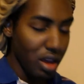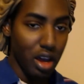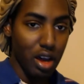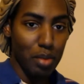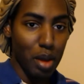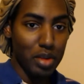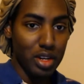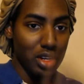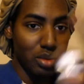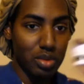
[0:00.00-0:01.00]
I've
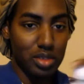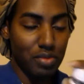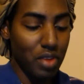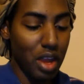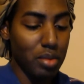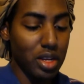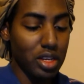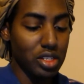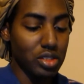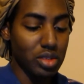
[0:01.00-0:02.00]
been dealing with some family
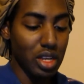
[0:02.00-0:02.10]
issues.